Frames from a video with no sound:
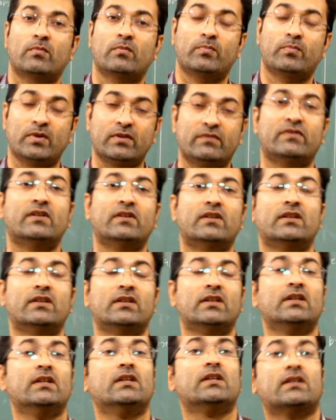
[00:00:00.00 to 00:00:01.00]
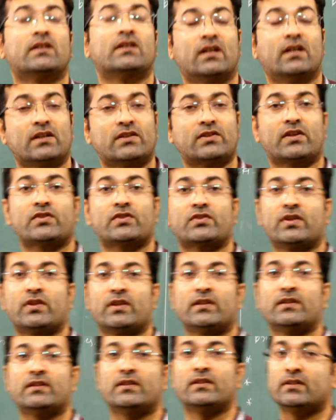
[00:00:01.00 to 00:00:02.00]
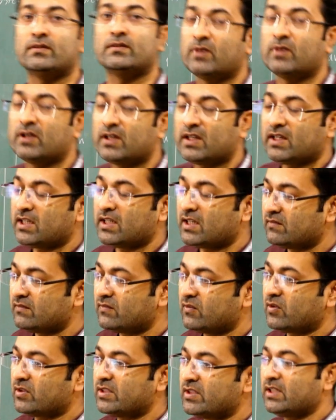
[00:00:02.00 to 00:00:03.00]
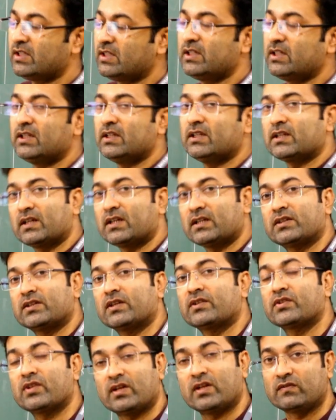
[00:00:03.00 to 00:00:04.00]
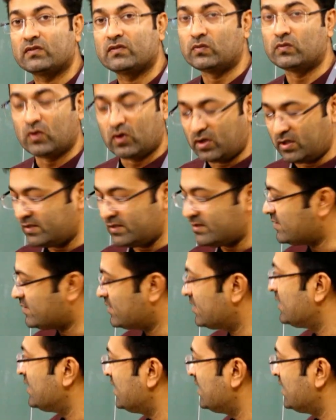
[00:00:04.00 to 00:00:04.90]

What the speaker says: preferred construction material for the construction of walls,